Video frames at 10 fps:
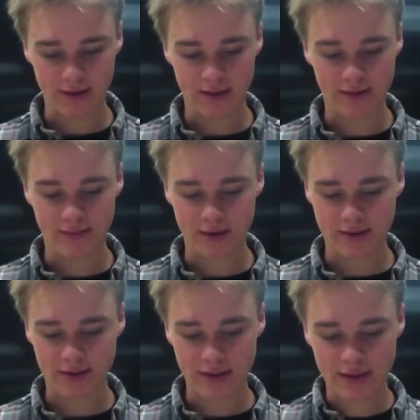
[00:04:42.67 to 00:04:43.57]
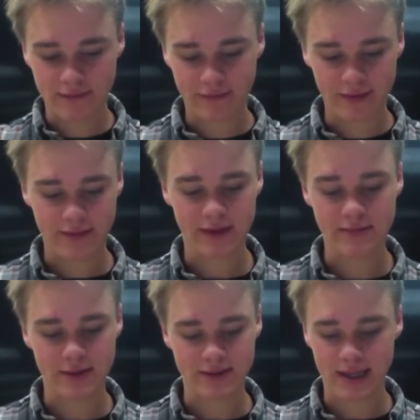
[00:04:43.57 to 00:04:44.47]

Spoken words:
and he felt that he must